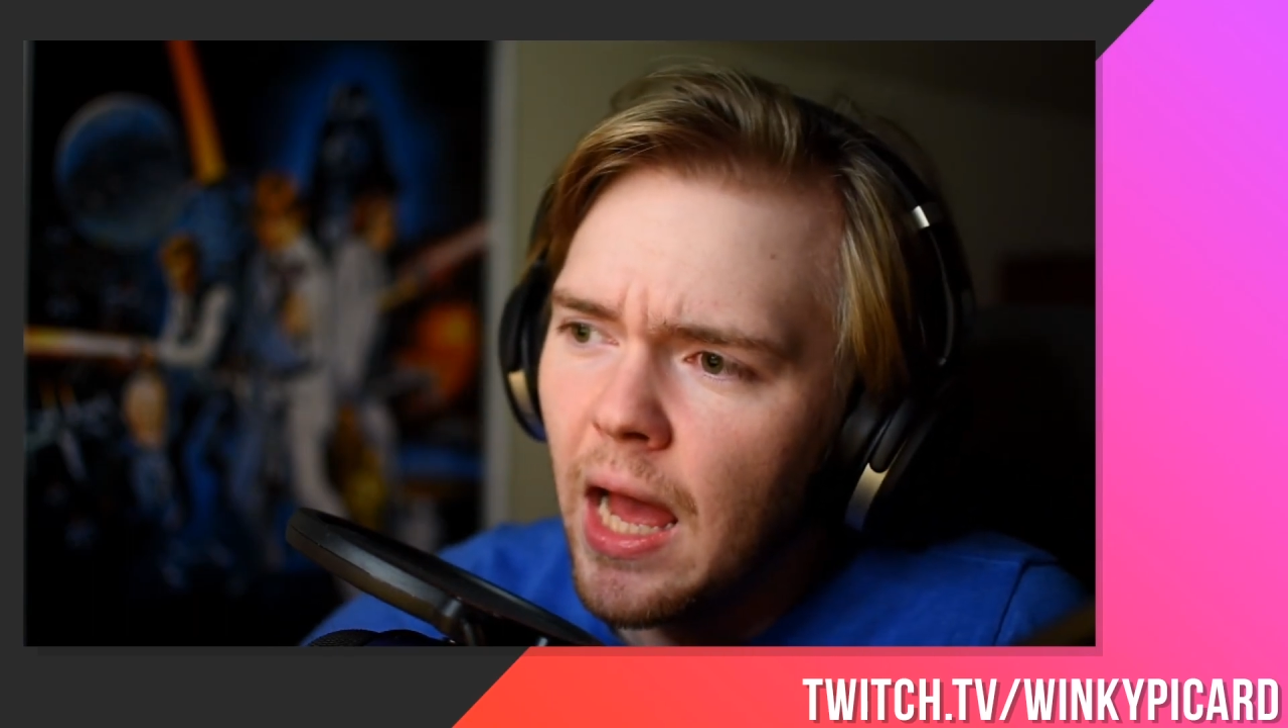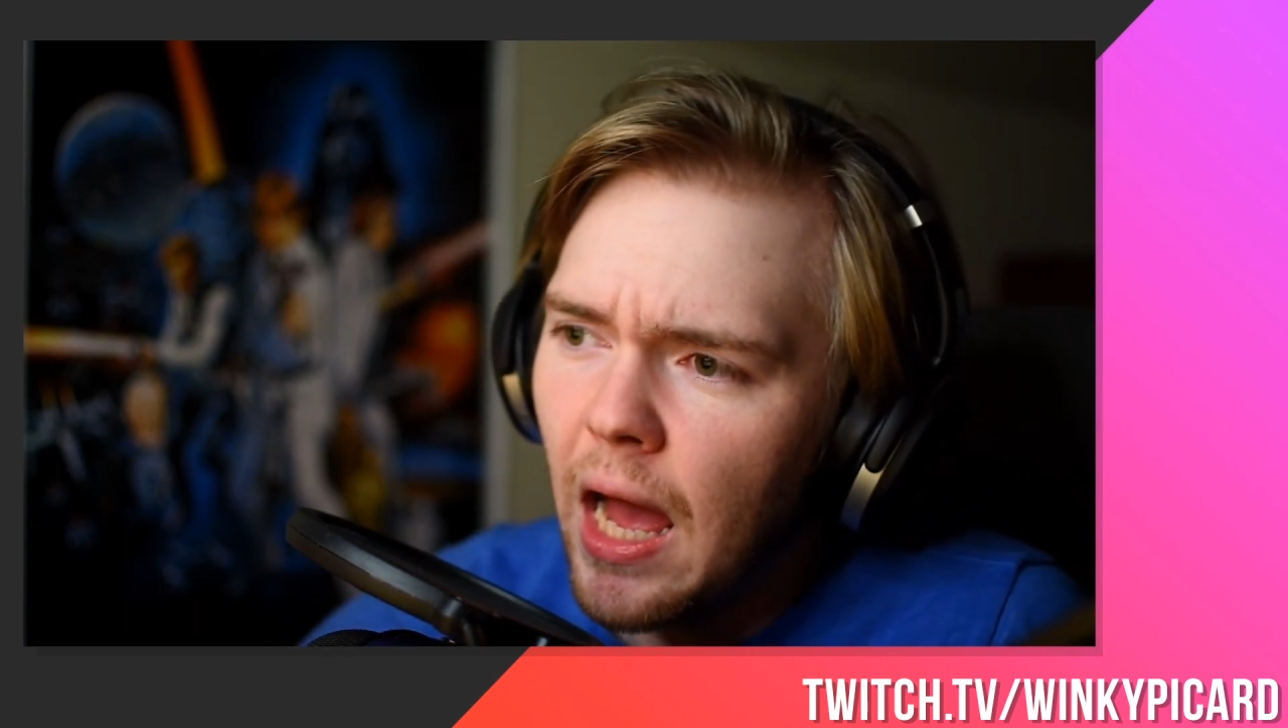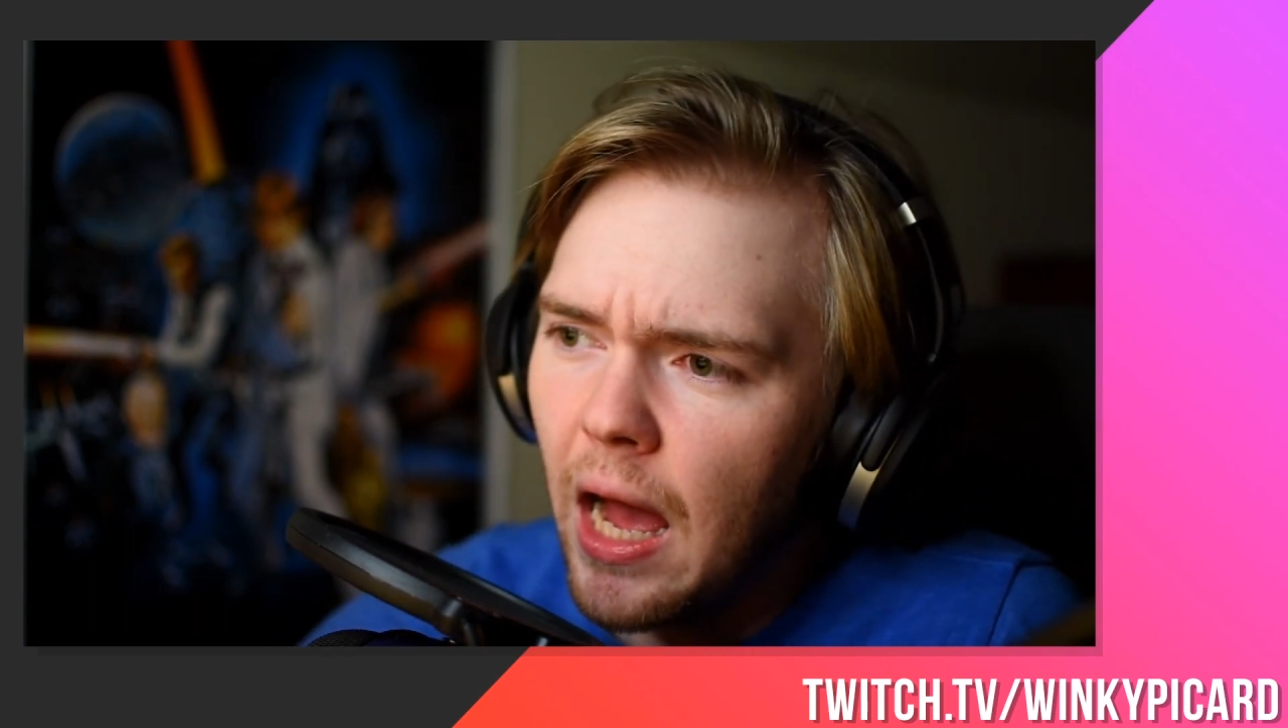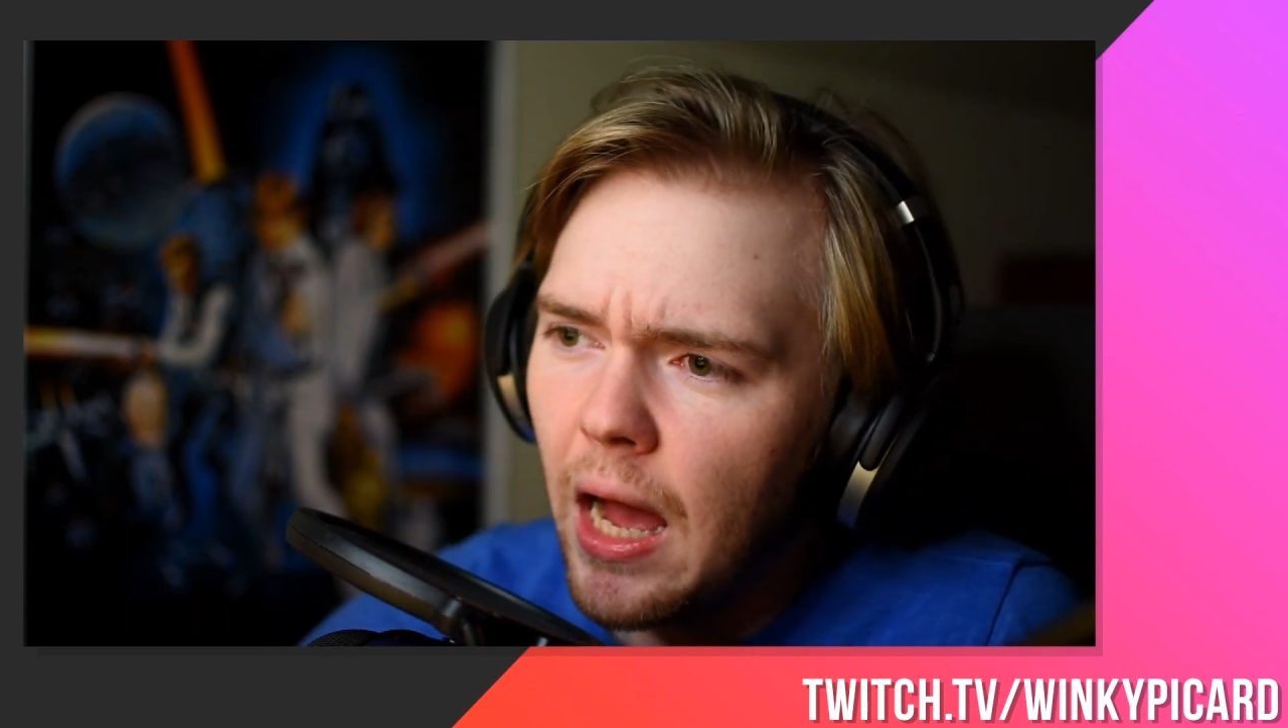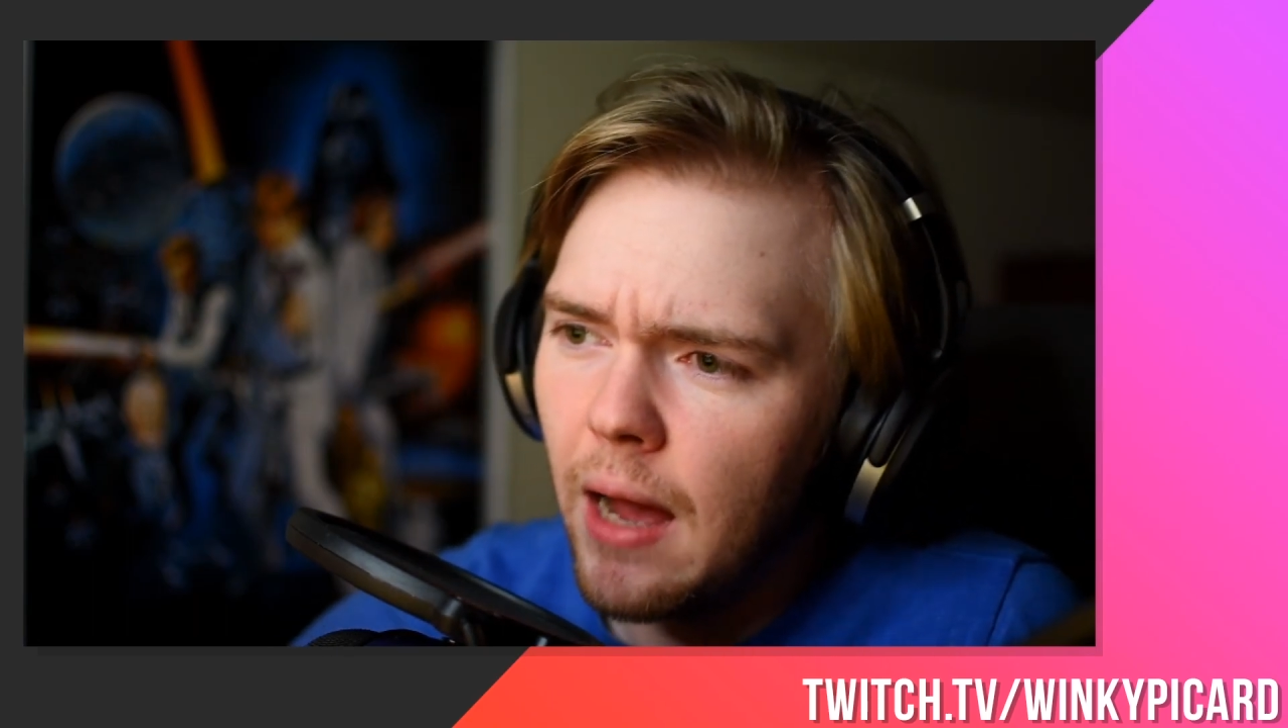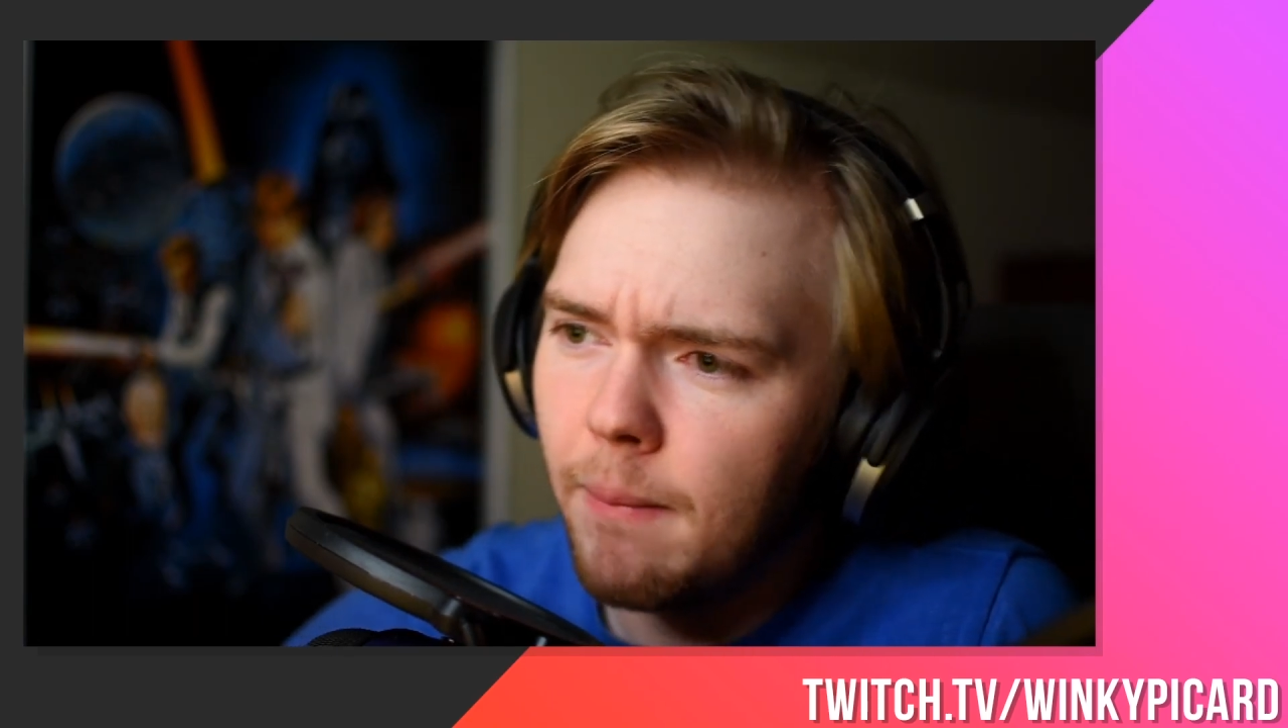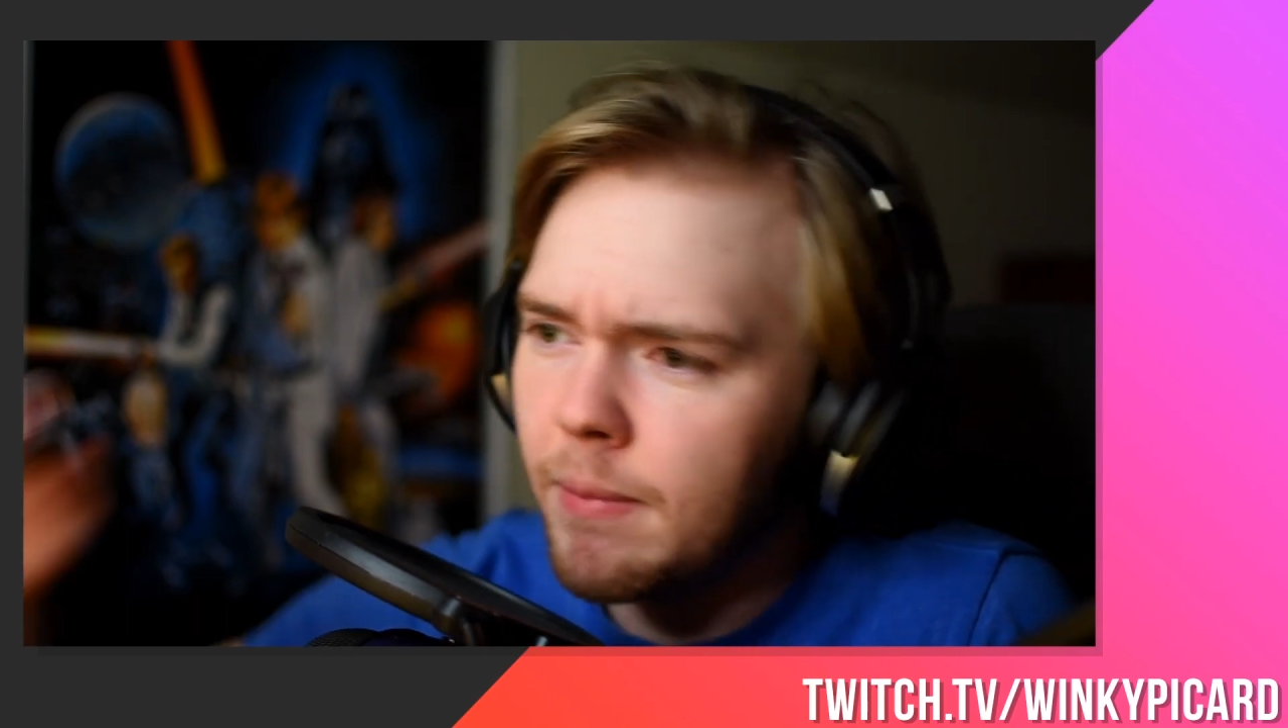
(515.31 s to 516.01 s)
Or